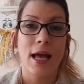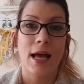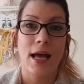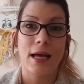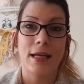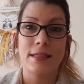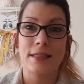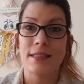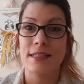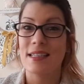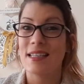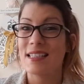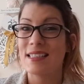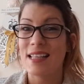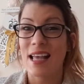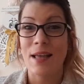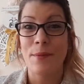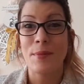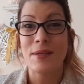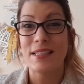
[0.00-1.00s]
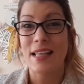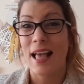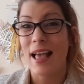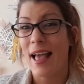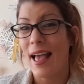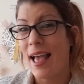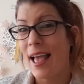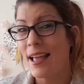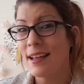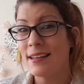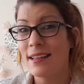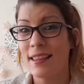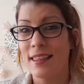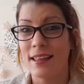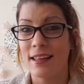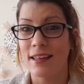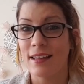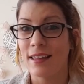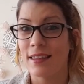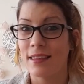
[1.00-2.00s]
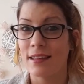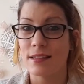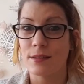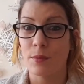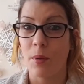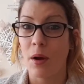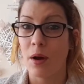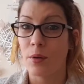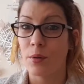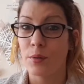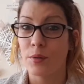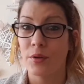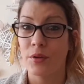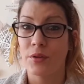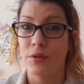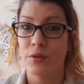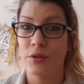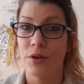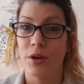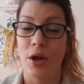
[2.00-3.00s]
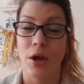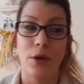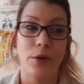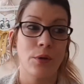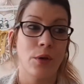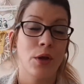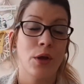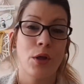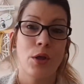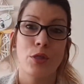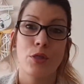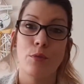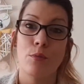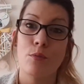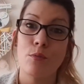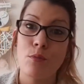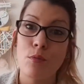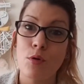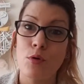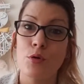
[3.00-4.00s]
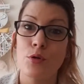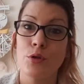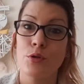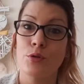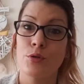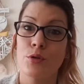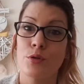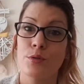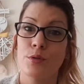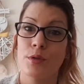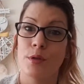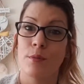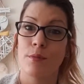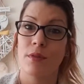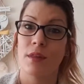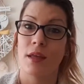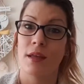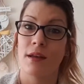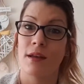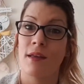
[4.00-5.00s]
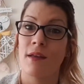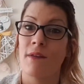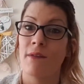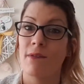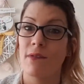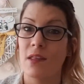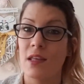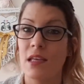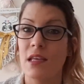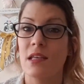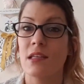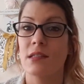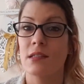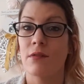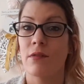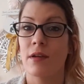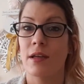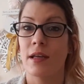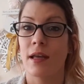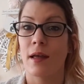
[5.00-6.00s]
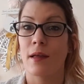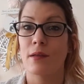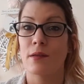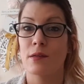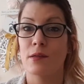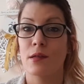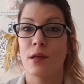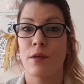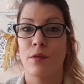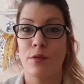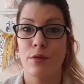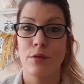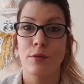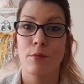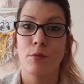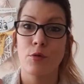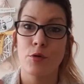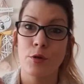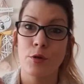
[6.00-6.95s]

And the same as anything in this world, you know, the more you do something, the easier it gets. The more